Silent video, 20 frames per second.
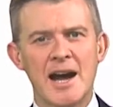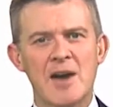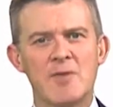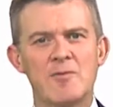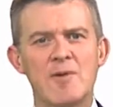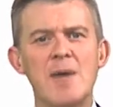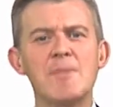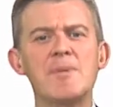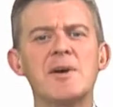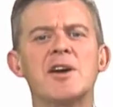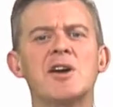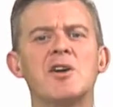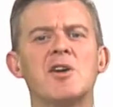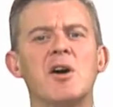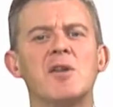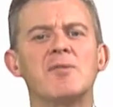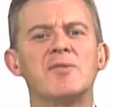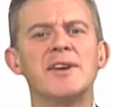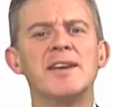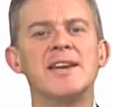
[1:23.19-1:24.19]
Arabica
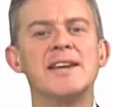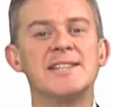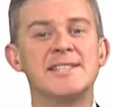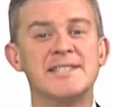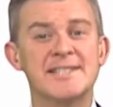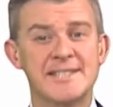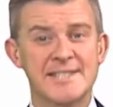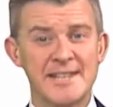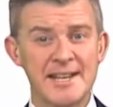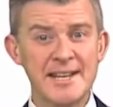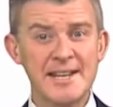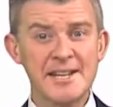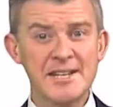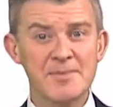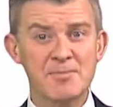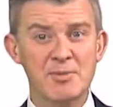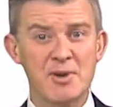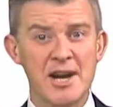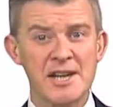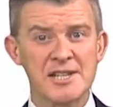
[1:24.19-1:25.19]
coffee is still
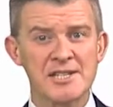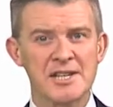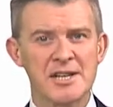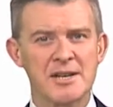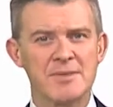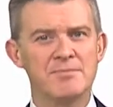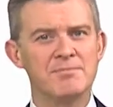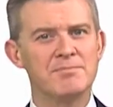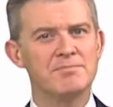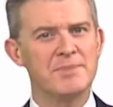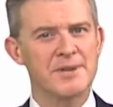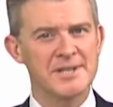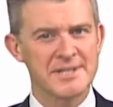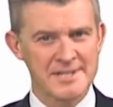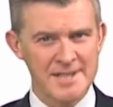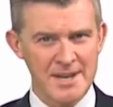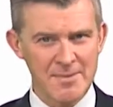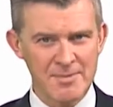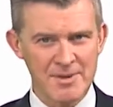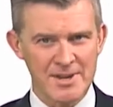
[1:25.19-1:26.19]
under pressure, but
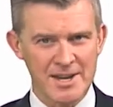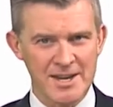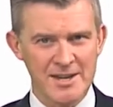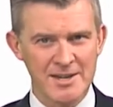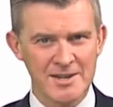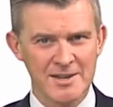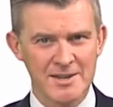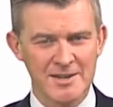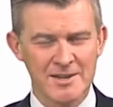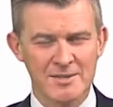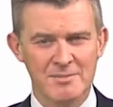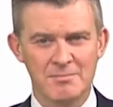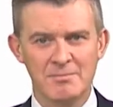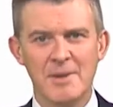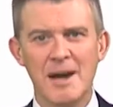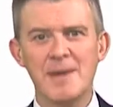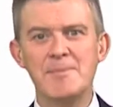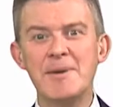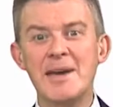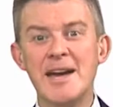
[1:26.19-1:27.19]
something
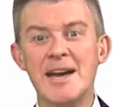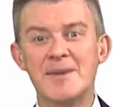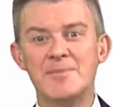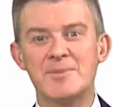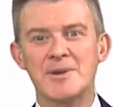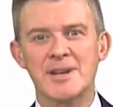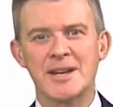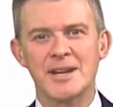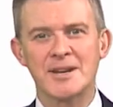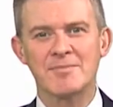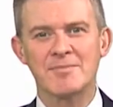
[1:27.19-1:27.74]
might be happening.